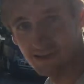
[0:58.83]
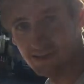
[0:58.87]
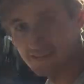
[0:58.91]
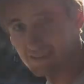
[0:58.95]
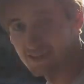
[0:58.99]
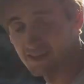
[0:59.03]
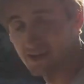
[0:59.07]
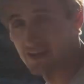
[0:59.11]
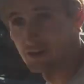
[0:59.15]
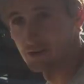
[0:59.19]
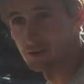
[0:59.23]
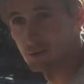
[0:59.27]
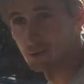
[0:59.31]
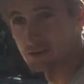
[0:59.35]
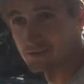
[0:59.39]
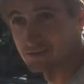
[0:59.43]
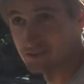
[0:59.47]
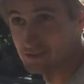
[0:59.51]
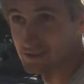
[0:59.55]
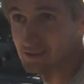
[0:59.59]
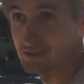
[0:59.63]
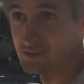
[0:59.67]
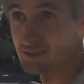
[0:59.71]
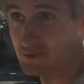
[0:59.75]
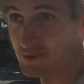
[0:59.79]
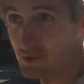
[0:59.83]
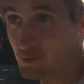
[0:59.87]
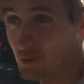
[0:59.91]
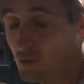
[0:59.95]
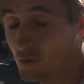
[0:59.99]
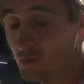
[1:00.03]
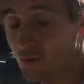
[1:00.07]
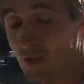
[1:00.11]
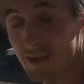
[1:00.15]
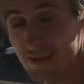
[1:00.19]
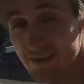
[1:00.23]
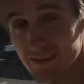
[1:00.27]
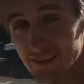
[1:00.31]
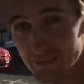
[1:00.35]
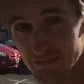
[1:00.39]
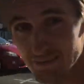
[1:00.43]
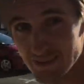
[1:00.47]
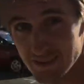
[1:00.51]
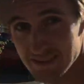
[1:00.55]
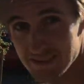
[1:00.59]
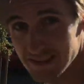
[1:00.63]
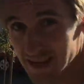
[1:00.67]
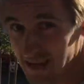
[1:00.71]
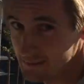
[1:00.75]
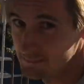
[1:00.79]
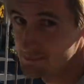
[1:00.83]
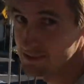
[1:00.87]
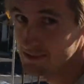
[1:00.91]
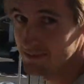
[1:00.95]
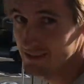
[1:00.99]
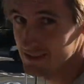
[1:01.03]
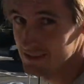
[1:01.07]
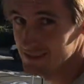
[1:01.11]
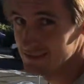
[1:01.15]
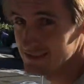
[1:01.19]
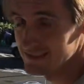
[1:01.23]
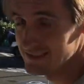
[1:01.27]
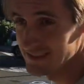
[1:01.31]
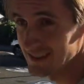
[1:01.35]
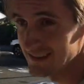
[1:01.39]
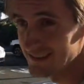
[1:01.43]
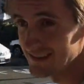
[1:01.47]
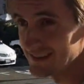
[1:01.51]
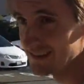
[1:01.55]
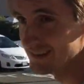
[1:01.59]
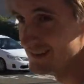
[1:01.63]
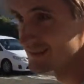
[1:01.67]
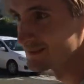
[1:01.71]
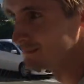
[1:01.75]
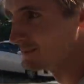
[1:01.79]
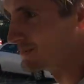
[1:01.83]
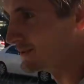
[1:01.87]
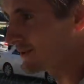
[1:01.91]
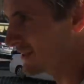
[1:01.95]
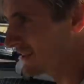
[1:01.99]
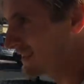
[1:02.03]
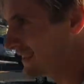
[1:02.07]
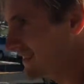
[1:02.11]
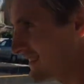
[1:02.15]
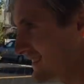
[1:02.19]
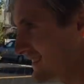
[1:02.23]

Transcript: and the categories can include a whole lot of different types of exercises, but